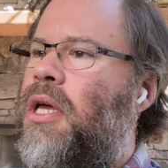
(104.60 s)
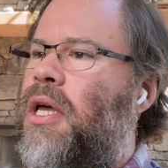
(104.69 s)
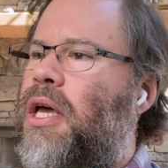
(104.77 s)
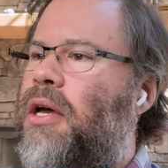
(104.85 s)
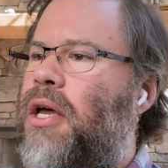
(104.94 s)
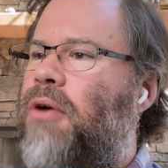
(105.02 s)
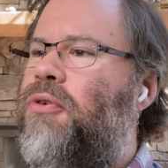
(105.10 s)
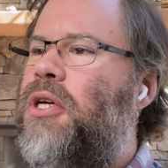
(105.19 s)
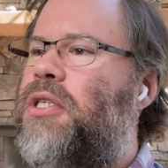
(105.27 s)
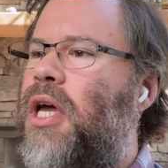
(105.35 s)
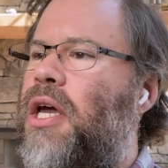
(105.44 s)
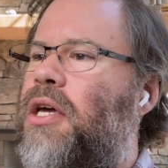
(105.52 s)
every
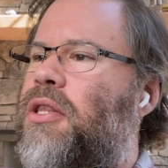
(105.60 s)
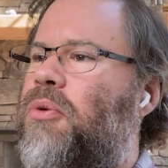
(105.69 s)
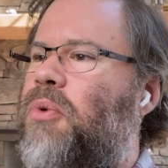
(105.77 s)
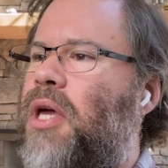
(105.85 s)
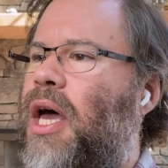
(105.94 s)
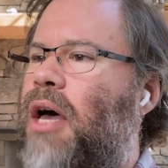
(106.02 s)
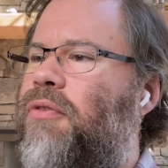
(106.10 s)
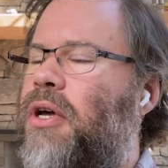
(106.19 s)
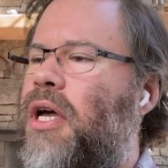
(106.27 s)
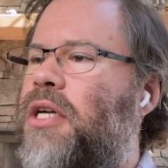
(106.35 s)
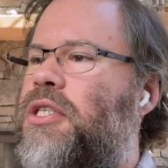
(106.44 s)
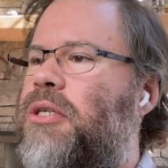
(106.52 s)
day that we have a
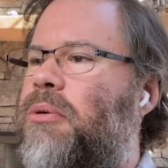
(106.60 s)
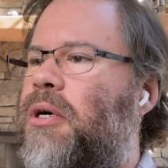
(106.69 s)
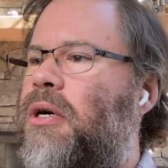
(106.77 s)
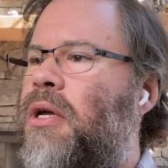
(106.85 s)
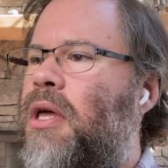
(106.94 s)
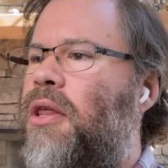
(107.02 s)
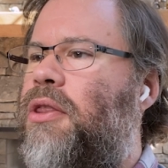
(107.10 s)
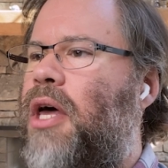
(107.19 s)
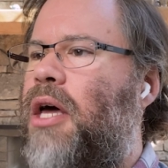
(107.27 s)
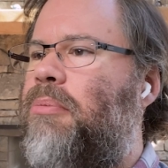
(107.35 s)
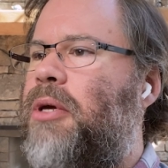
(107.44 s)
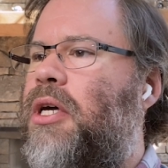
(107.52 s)
customer
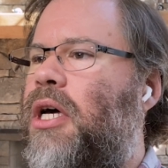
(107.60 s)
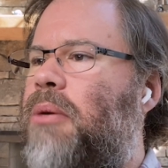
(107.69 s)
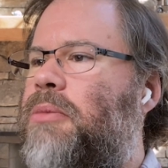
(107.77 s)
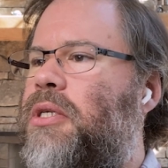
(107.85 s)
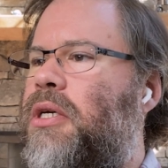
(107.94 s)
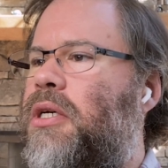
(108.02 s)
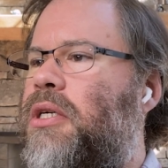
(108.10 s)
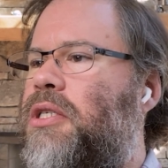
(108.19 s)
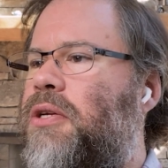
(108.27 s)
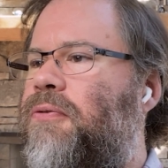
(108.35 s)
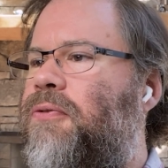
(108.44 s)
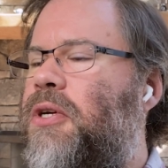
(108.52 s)
that becomes a, a
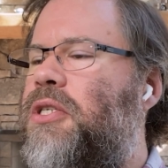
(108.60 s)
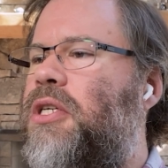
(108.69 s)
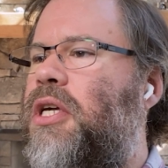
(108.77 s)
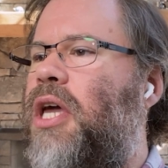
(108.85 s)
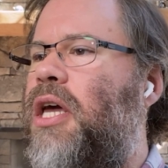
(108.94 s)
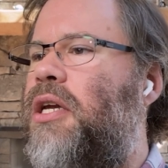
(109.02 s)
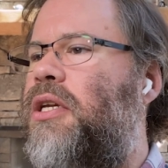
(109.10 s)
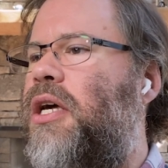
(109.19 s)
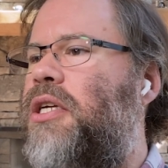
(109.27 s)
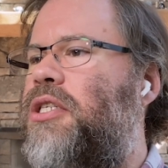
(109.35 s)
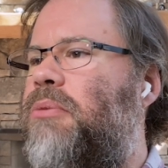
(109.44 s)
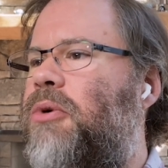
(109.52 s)
sophisticated
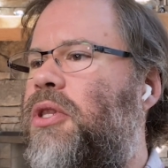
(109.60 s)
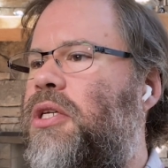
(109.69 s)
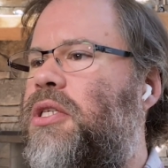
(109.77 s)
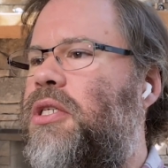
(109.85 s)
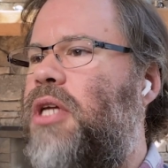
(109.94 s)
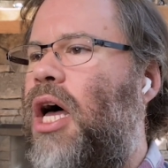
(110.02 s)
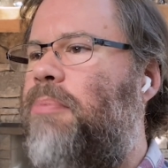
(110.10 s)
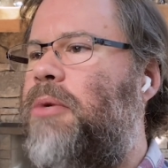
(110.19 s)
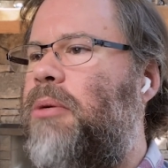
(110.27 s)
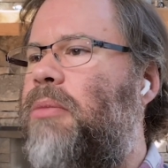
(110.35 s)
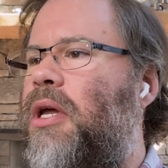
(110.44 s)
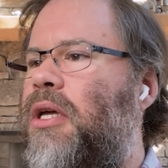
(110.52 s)
customer that's
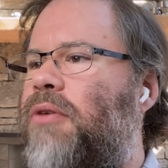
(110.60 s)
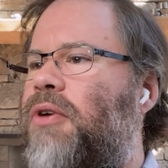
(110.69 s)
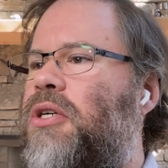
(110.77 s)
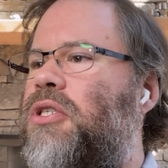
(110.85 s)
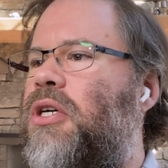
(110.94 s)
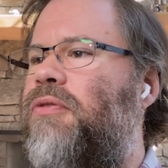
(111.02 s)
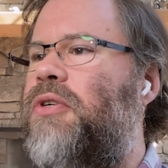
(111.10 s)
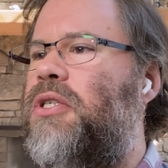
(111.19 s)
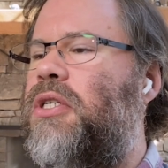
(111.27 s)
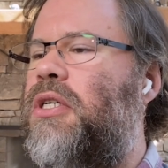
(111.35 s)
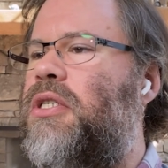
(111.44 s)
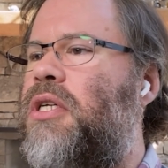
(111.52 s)
adopting many of our
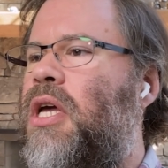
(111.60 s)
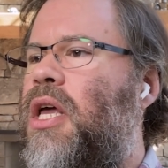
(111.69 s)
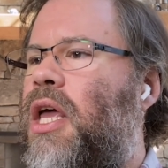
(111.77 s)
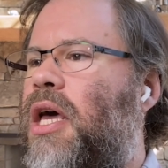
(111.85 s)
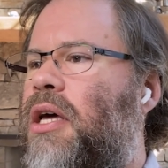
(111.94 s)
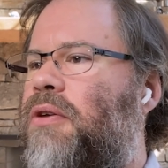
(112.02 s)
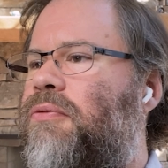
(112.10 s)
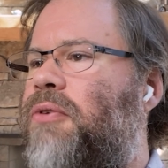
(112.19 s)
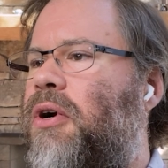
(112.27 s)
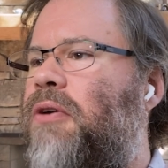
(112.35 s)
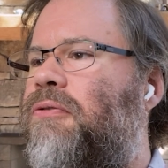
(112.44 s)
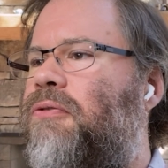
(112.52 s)
services and
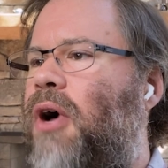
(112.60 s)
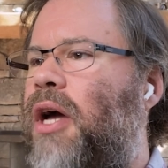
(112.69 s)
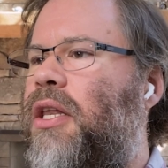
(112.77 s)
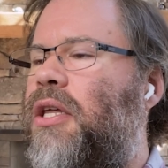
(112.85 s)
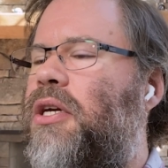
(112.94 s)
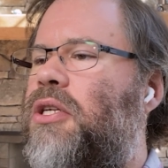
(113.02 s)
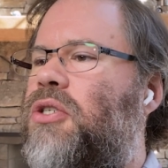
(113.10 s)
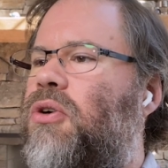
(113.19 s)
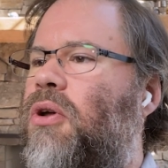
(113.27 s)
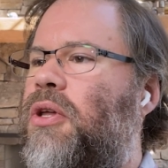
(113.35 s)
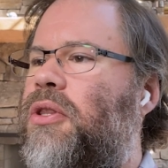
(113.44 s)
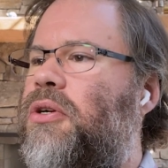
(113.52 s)
very finely
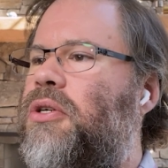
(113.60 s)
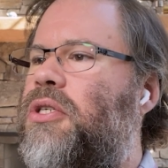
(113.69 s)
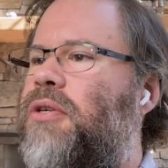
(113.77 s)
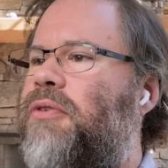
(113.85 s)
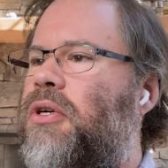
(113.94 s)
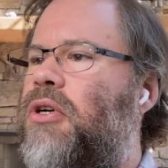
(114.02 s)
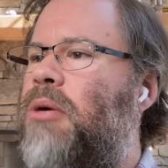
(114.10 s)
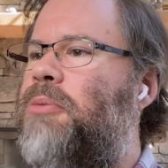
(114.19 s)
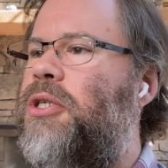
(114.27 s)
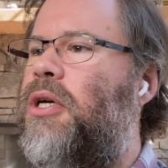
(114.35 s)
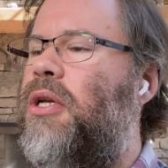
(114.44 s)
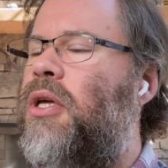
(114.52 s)
controlling their use of
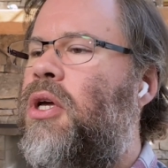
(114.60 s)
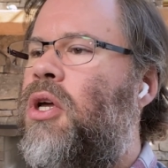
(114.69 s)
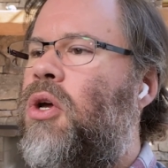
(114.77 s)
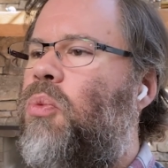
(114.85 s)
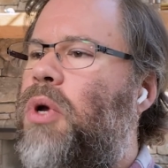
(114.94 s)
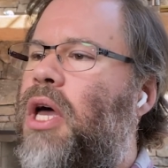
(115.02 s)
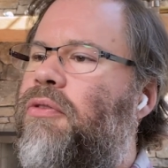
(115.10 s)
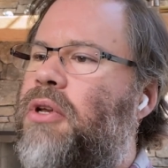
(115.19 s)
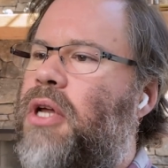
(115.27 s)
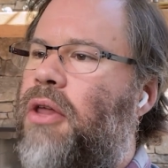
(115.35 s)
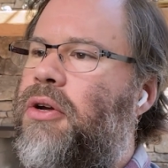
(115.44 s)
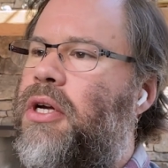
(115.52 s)
encryption, we have
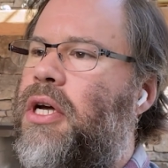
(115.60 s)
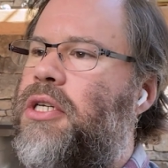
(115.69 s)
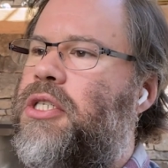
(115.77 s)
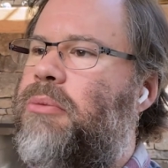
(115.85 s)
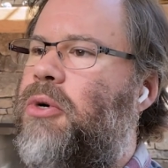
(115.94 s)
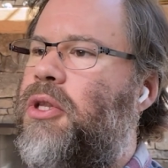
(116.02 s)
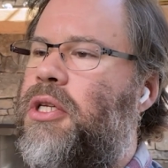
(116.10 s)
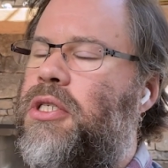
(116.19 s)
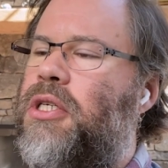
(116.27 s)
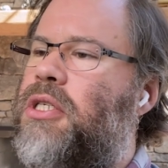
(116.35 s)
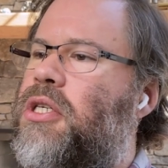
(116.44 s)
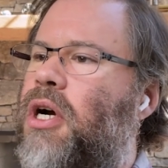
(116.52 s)
another customer that's
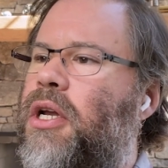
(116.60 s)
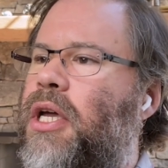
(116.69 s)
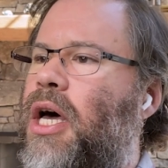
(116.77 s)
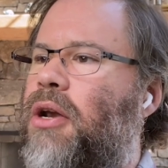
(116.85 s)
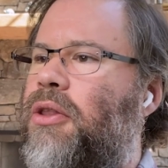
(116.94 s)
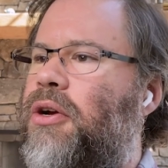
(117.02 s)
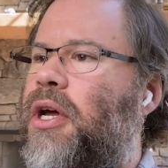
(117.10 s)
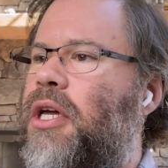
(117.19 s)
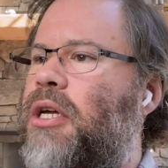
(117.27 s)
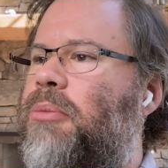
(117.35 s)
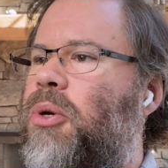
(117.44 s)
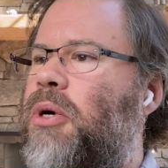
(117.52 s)
just starting out on their
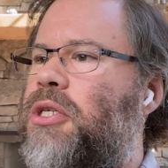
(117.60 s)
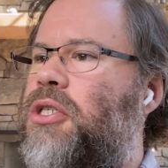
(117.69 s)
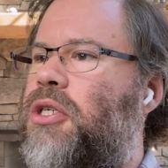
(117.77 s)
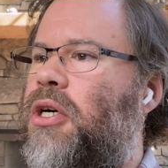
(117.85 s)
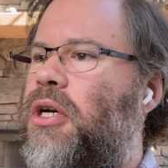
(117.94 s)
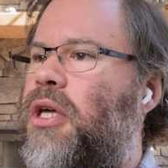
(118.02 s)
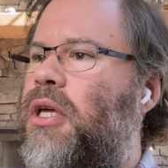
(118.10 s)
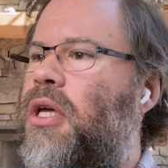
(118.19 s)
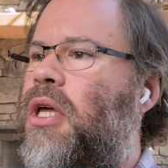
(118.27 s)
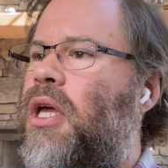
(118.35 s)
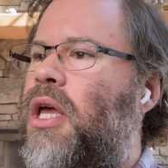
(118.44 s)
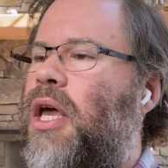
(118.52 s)
AWS journey.
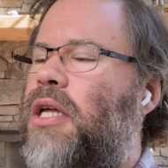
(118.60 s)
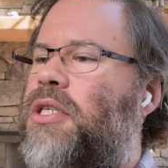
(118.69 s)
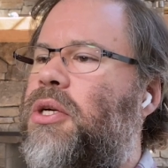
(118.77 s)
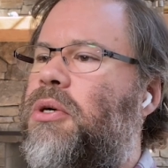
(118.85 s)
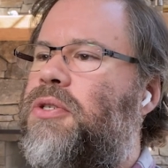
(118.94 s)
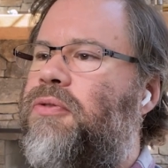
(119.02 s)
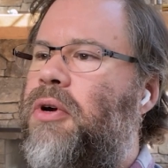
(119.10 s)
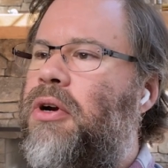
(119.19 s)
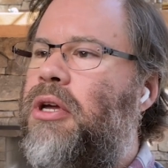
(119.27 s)
And so it's very